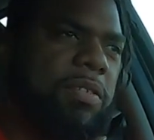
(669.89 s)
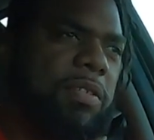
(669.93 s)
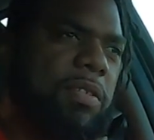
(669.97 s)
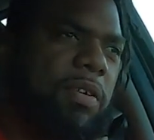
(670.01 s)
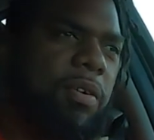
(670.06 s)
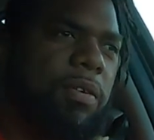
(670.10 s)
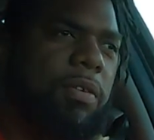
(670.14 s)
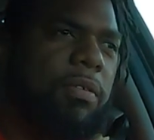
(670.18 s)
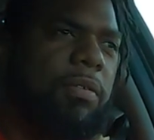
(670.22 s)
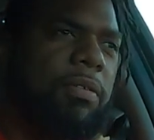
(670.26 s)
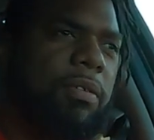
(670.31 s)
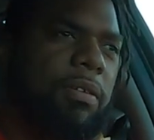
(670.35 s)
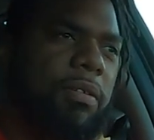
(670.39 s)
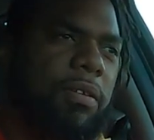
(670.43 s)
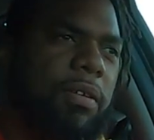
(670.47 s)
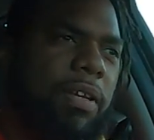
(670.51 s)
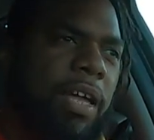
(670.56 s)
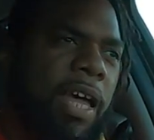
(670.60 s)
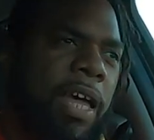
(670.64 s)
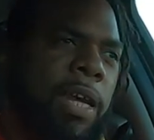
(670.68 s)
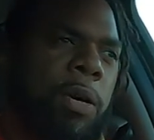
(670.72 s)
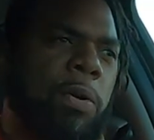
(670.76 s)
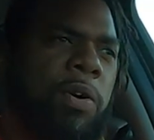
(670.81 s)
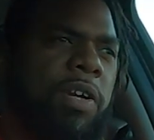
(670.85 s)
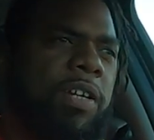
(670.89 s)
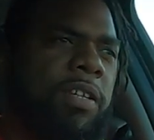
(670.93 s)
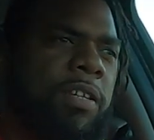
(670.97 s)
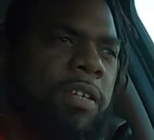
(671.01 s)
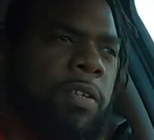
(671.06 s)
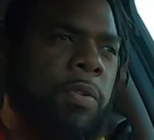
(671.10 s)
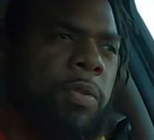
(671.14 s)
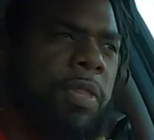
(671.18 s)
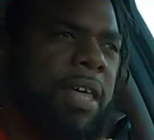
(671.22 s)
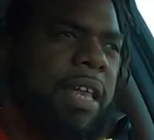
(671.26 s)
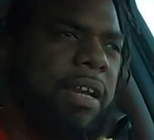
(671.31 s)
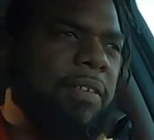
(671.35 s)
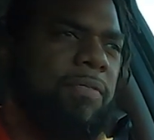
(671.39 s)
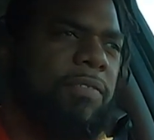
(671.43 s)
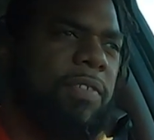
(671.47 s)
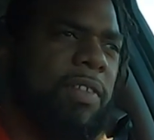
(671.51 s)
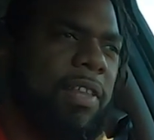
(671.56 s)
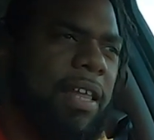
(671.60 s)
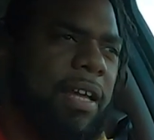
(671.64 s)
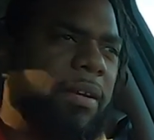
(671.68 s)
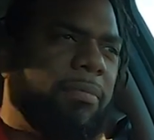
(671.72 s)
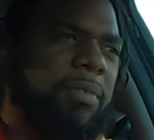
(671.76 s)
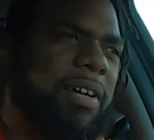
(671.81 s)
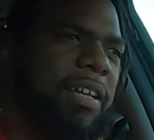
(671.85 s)
So in order to do that, I feel
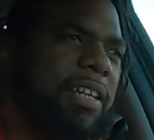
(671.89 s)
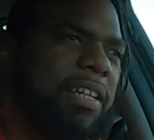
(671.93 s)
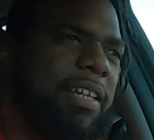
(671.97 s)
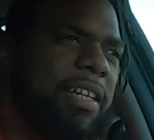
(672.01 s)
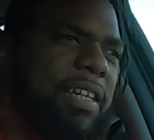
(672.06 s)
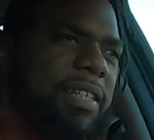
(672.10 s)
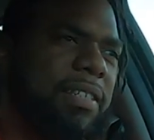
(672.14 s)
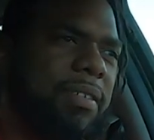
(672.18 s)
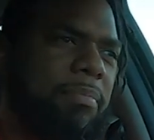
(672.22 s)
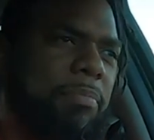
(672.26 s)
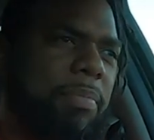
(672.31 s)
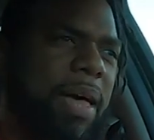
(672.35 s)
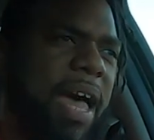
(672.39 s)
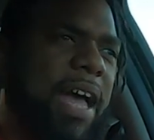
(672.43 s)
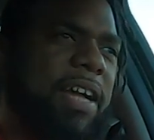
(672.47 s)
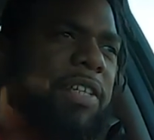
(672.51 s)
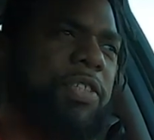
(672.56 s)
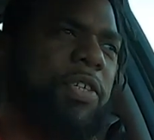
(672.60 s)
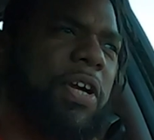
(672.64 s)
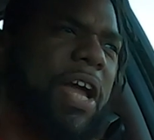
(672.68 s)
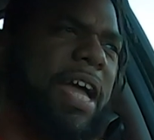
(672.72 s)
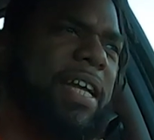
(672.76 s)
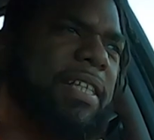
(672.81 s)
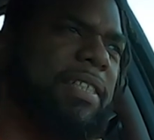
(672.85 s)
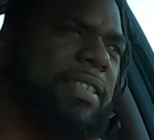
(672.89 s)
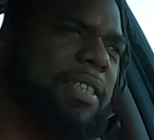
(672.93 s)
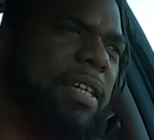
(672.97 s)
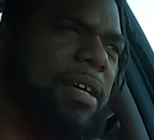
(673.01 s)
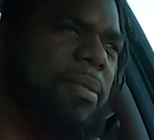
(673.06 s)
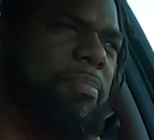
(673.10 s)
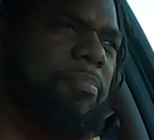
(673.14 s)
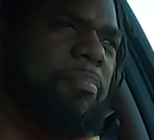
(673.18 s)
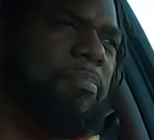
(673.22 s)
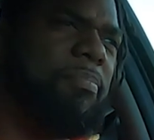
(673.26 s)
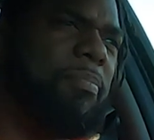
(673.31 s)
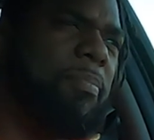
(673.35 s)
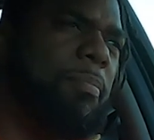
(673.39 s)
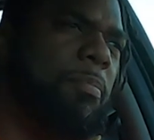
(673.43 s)
like I'm going to need to backtrack some,